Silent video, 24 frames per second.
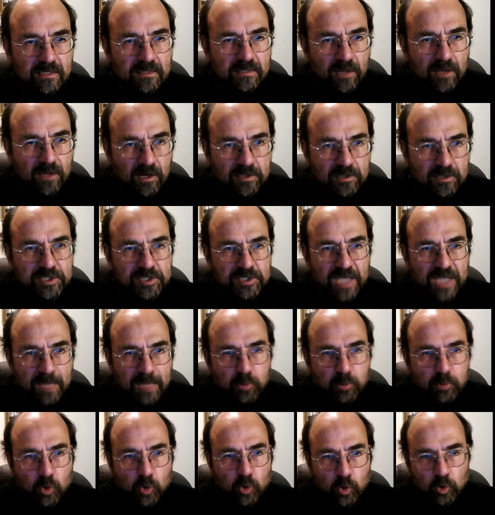
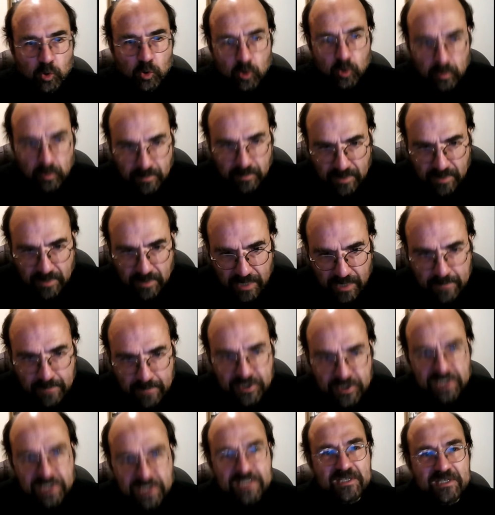archetypal
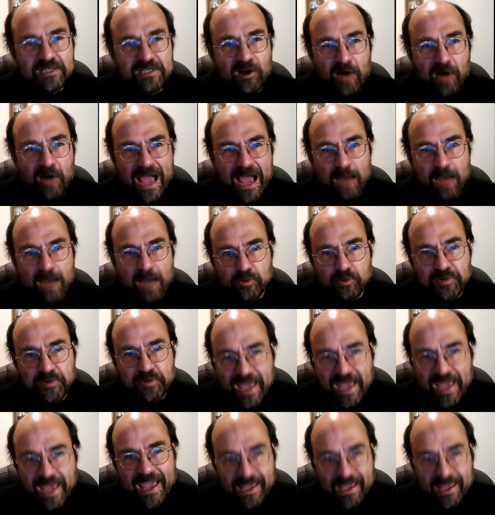images are out
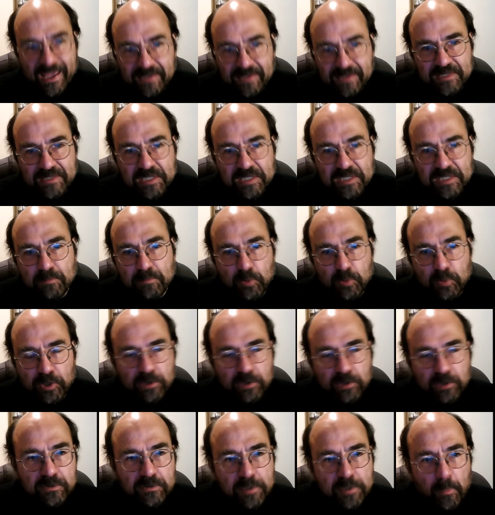there in somebody
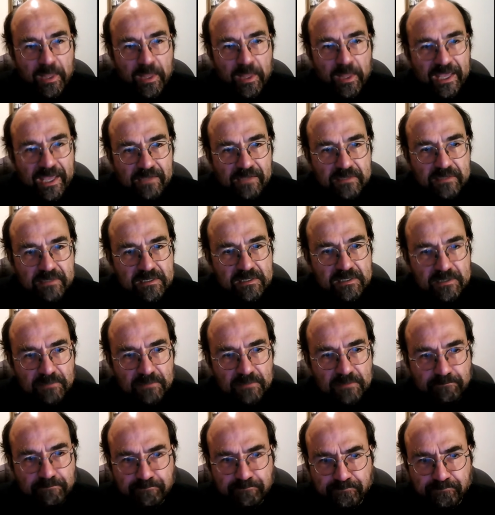or something else.
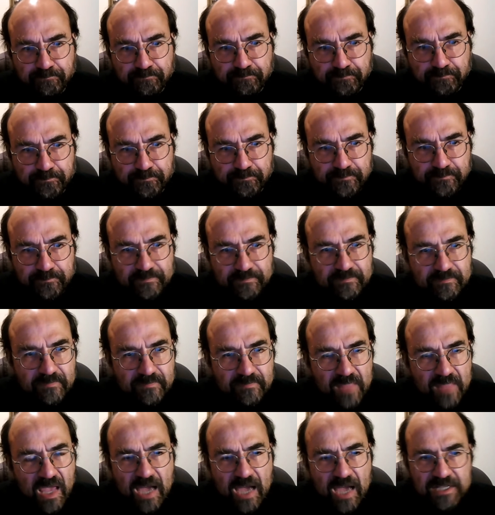
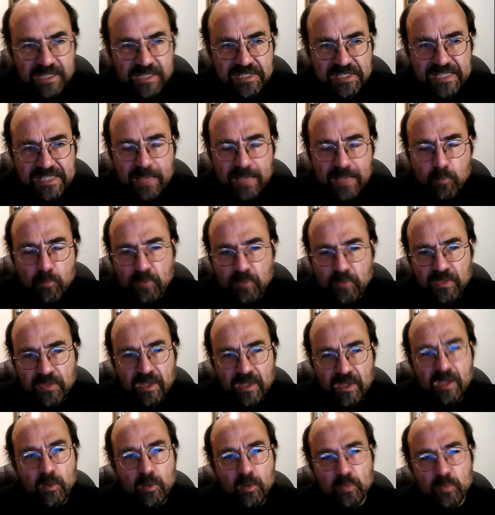It's the same with
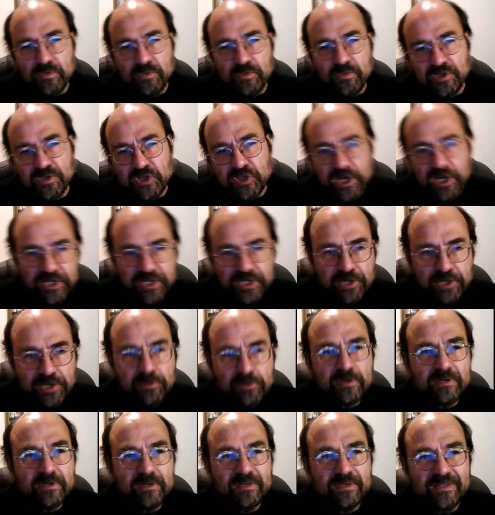the shadow.
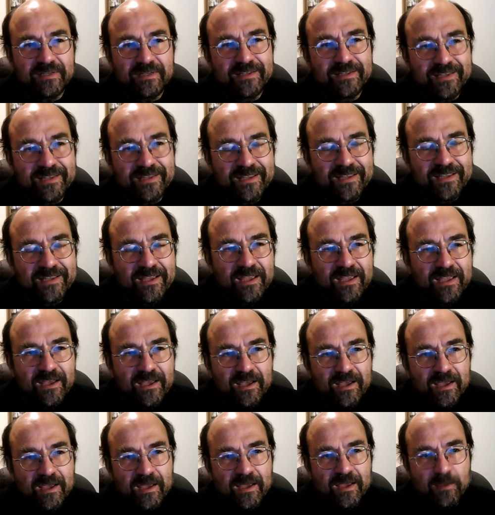
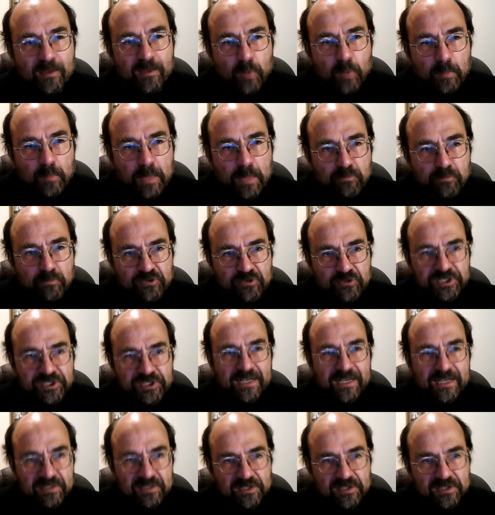When we
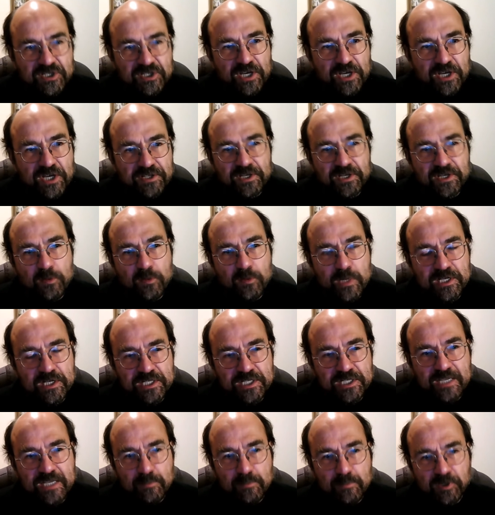project the shadow, we
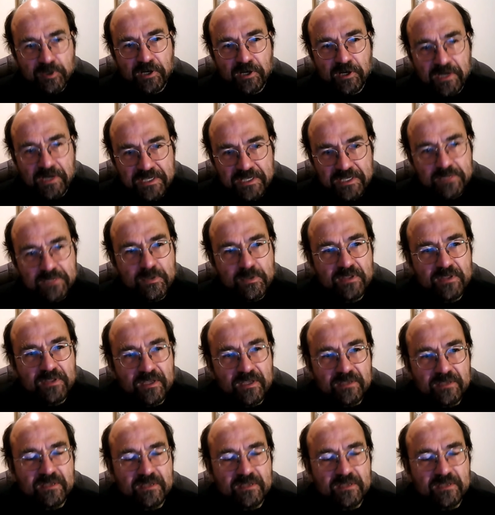demonize. We think